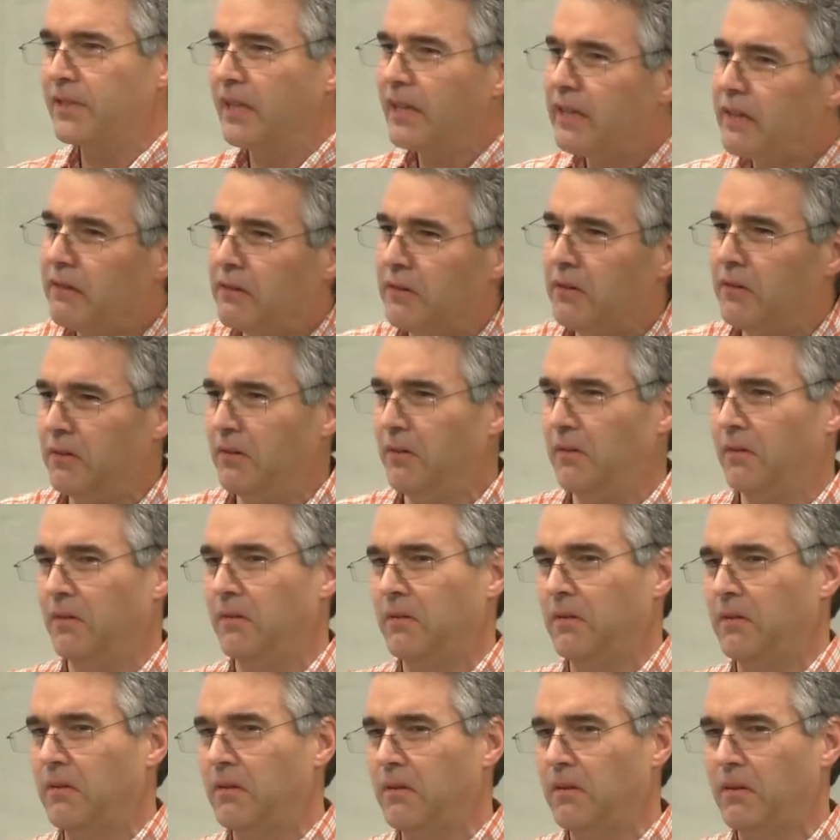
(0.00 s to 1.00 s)
deal
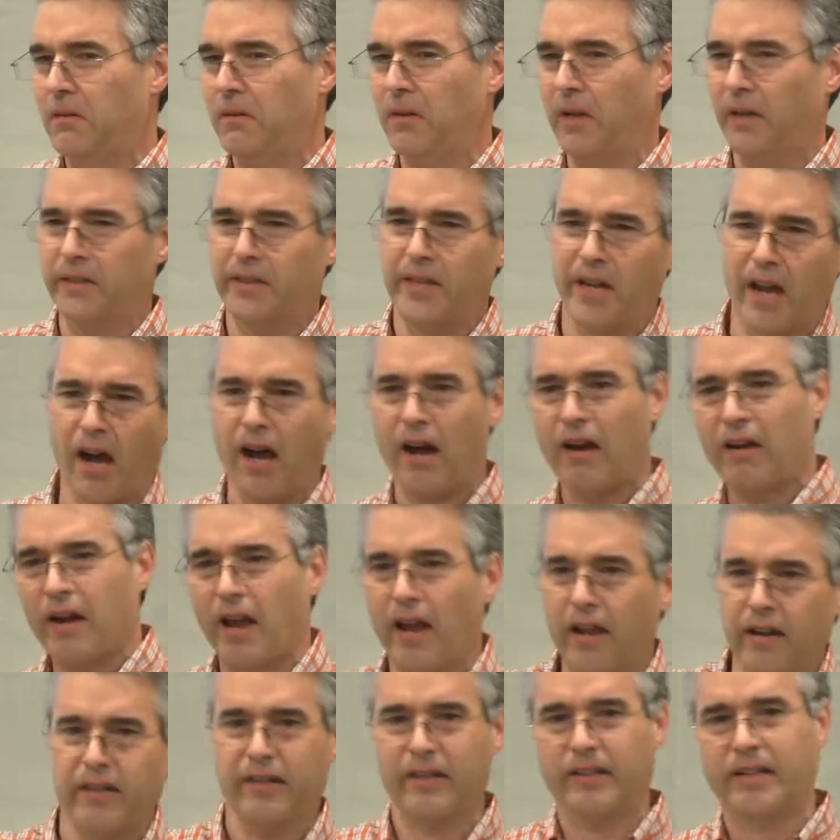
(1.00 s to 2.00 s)
that God
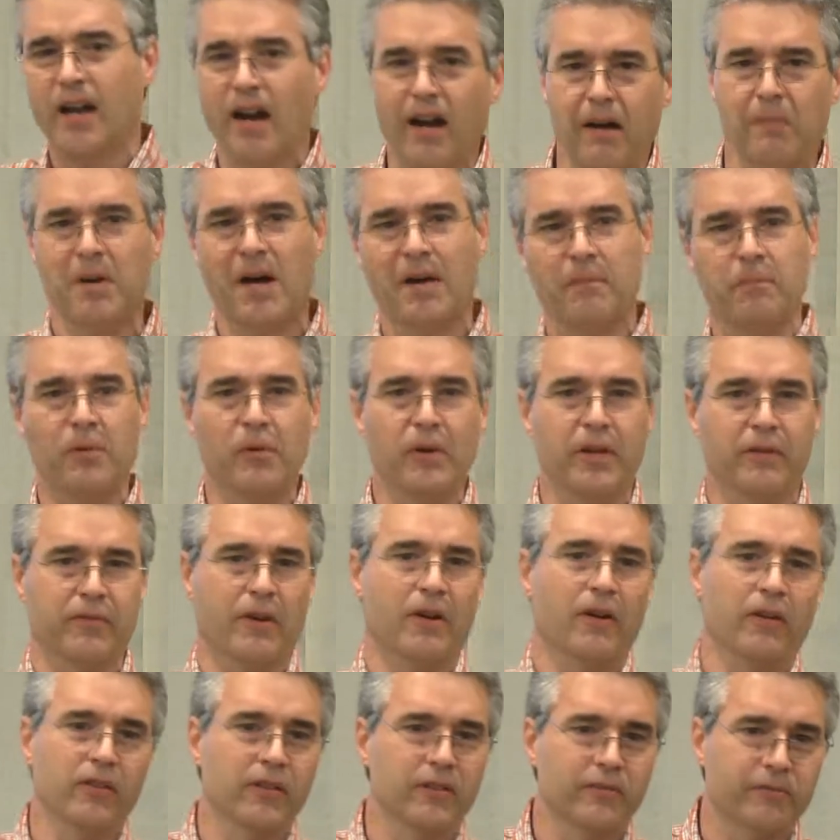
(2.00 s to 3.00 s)
had to come up with
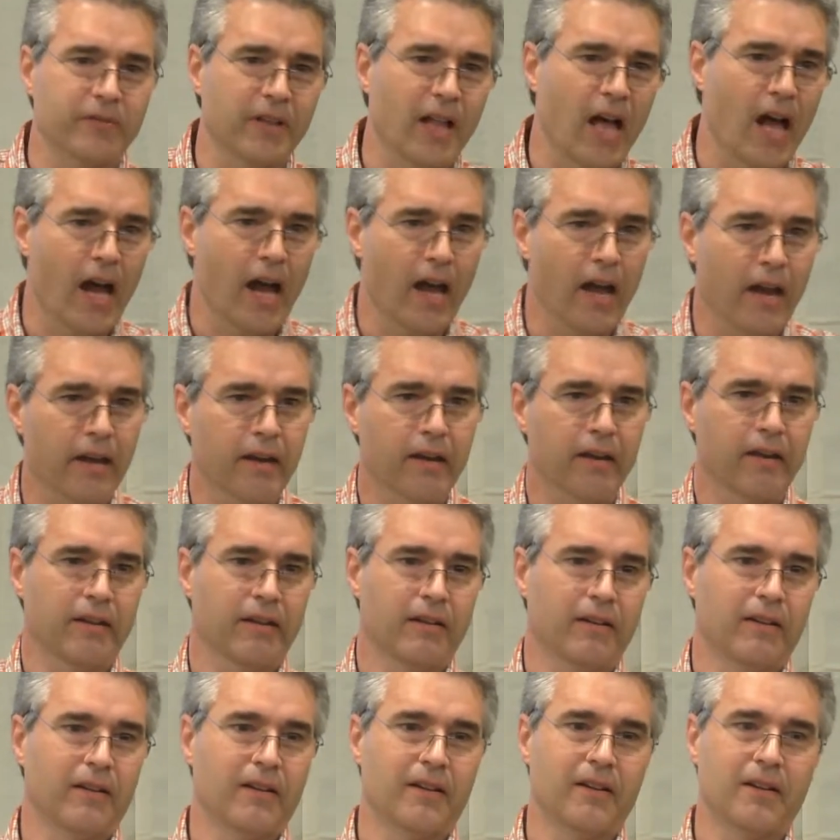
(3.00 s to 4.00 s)
on the fly,
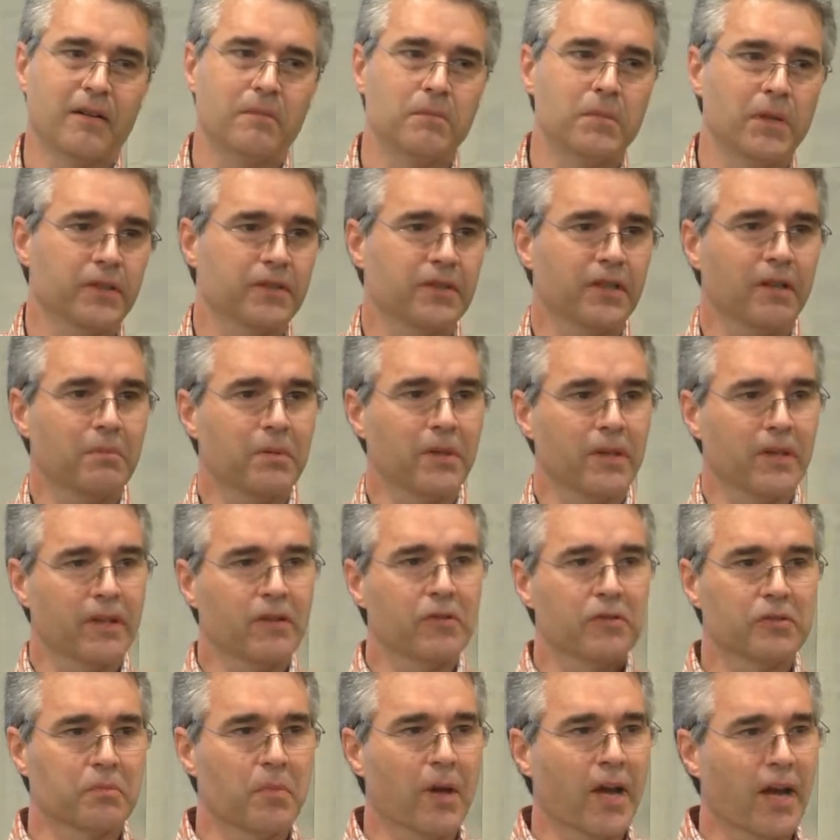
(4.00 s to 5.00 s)
but something that
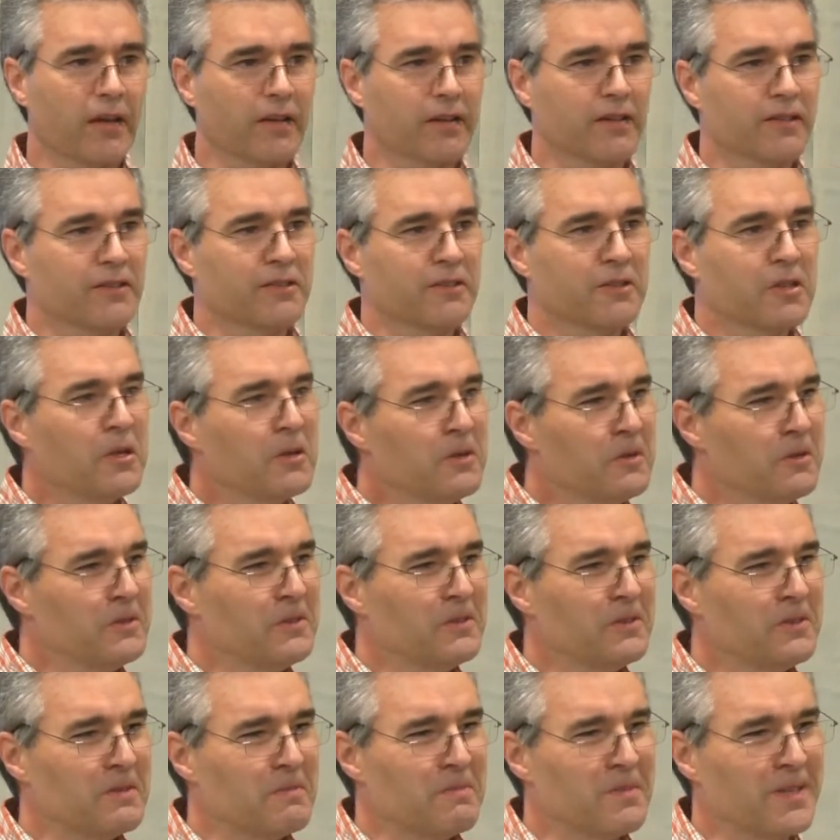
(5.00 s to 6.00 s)
goes back
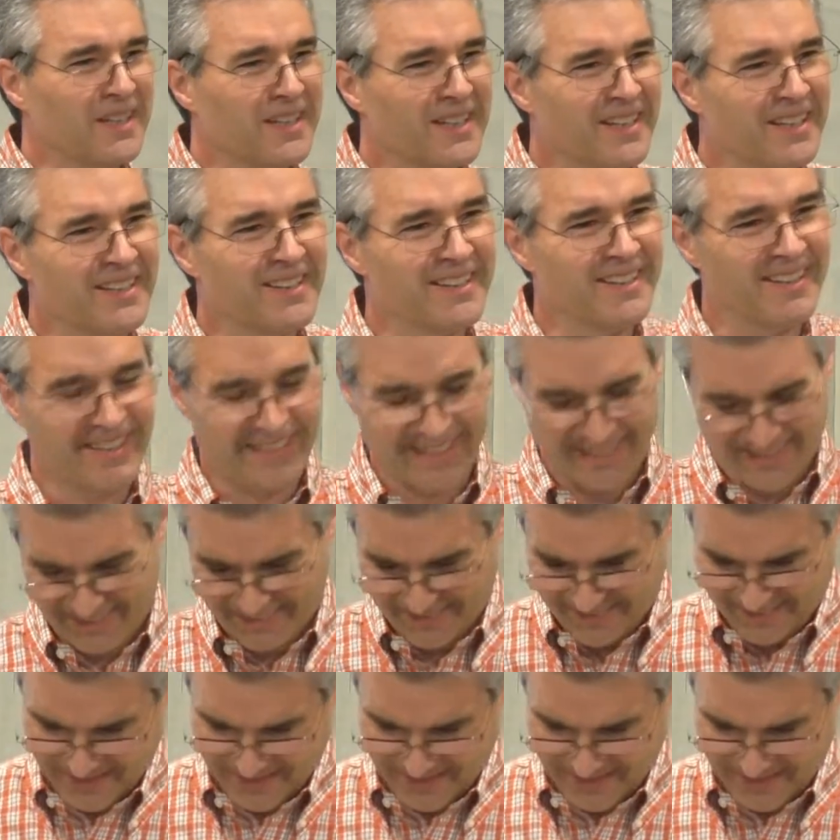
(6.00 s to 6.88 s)
to the beginning,